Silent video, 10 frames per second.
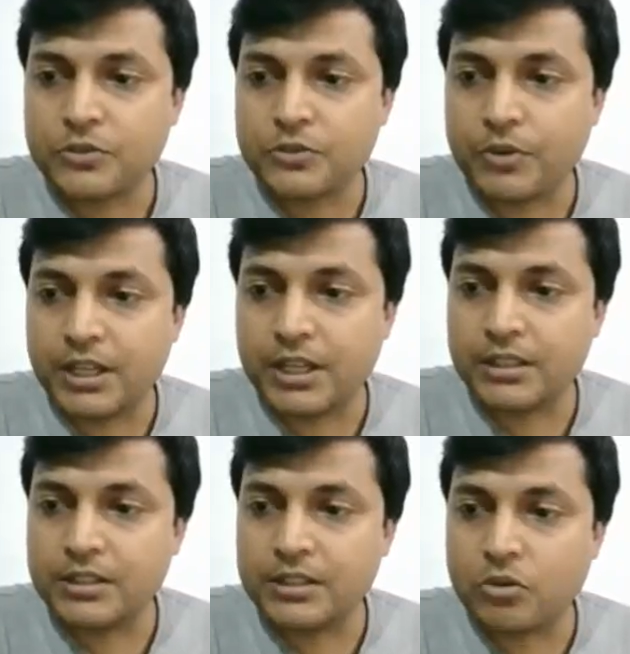First
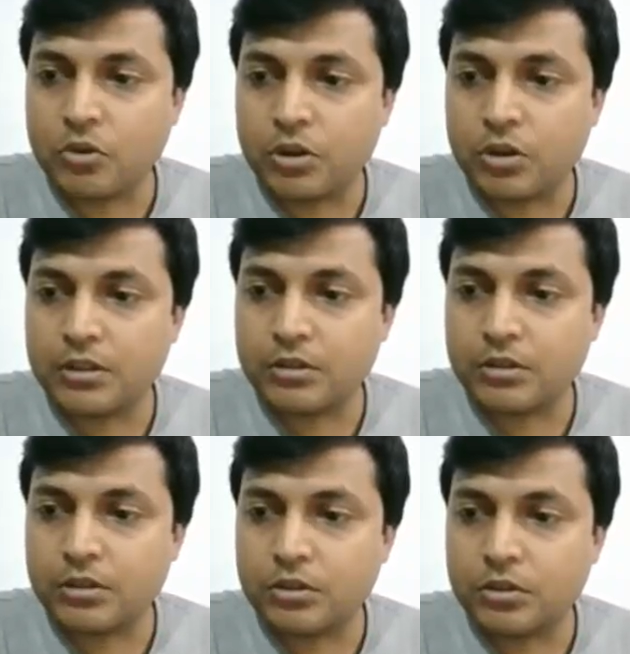one is
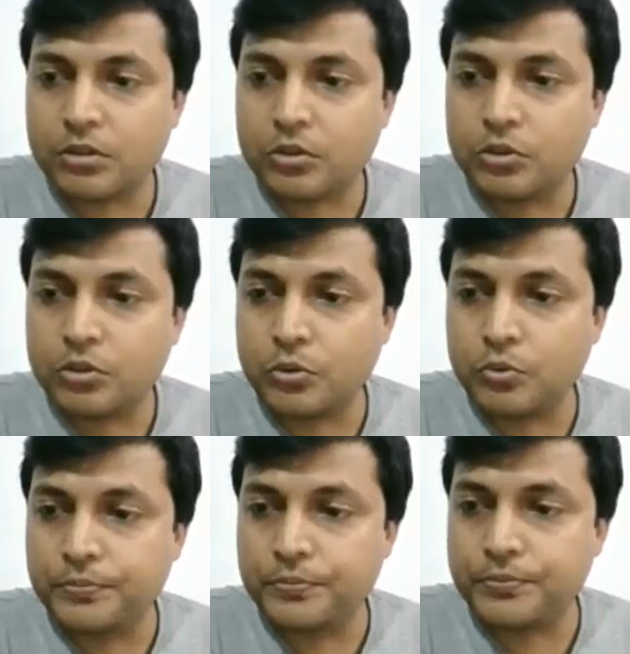called
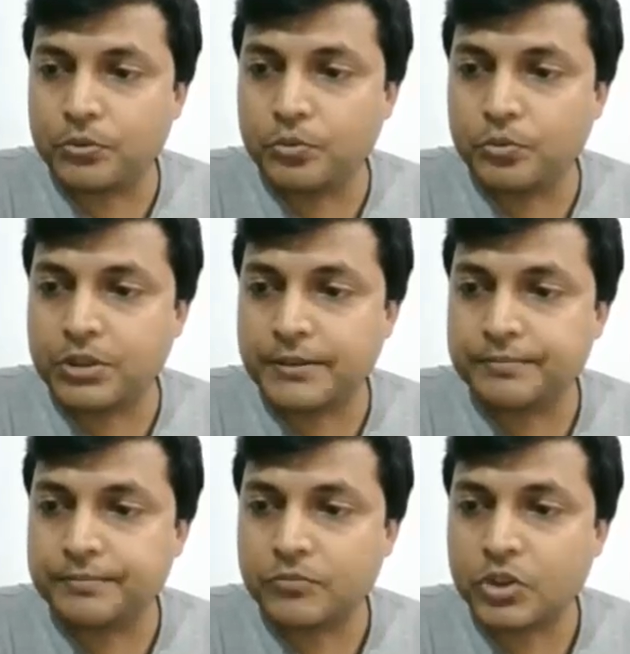true
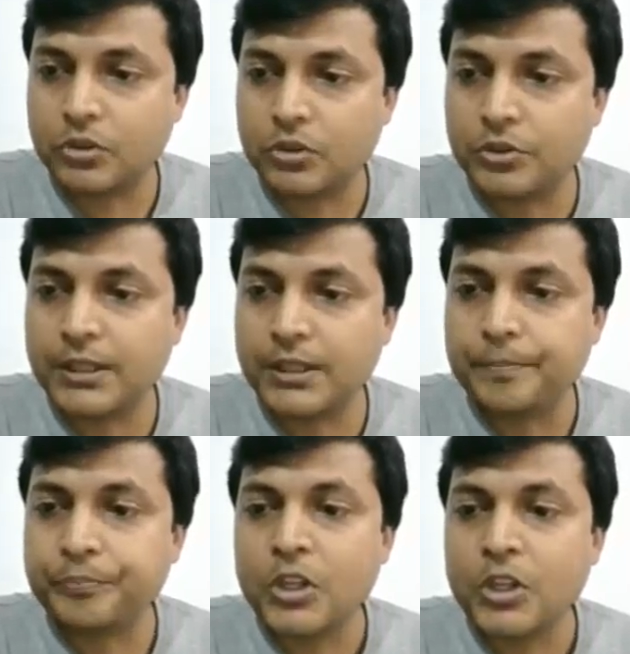fruit,
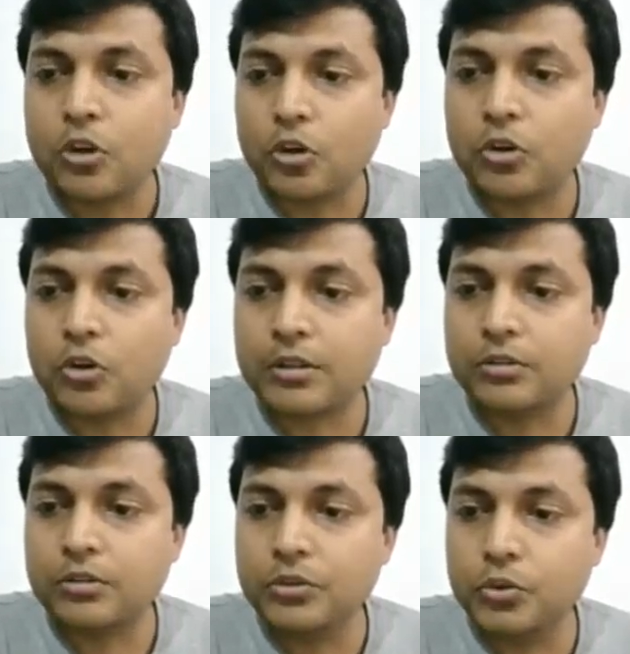okay,
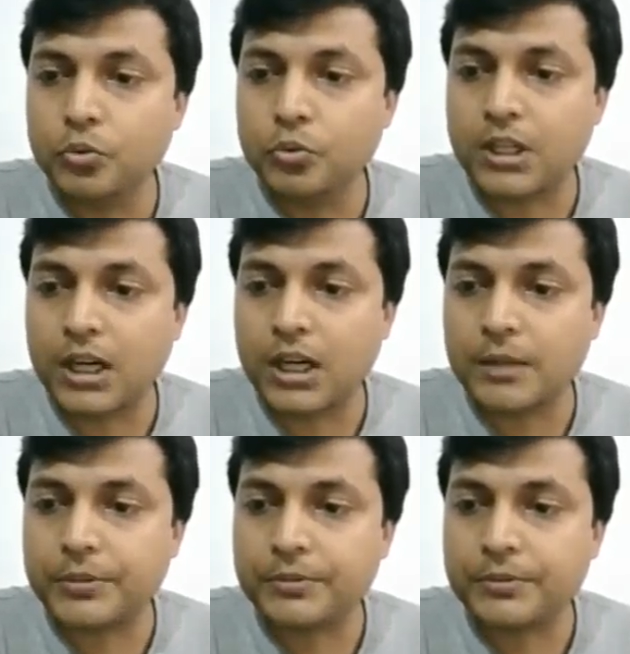or
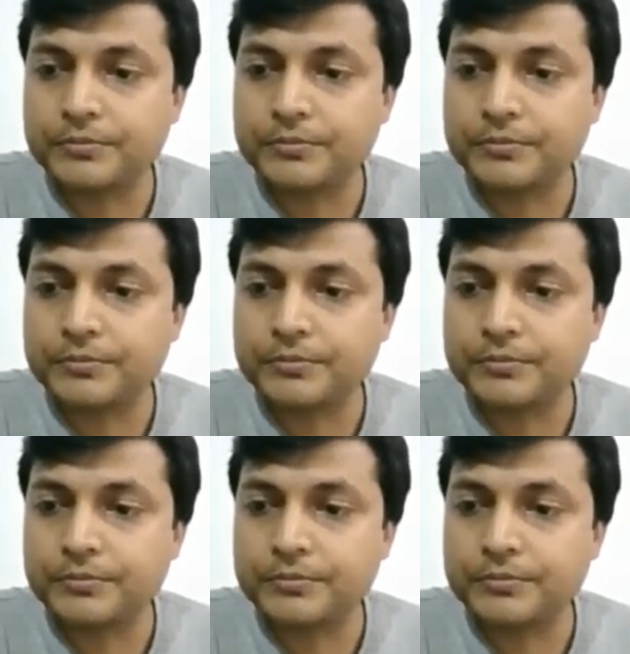eucarp,